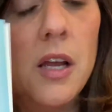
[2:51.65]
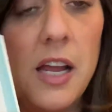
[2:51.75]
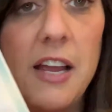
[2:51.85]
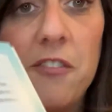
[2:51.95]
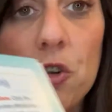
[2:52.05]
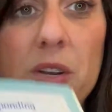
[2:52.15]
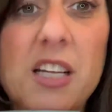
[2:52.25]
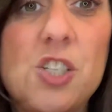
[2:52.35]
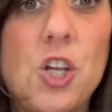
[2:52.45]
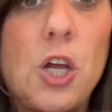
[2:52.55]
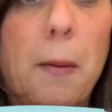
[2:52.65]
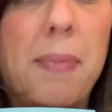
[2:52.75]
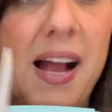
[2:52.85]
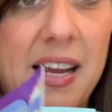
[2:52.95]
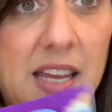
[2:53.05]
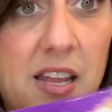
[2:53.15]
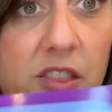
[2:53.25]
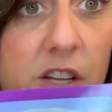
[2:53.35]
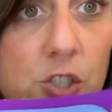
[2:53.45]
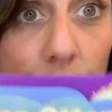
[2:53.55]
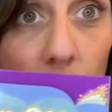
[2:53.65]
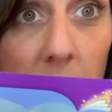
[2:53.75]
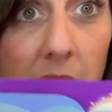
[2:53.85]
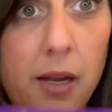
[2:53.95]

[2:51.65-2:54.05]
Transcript: If you need to look back in the story,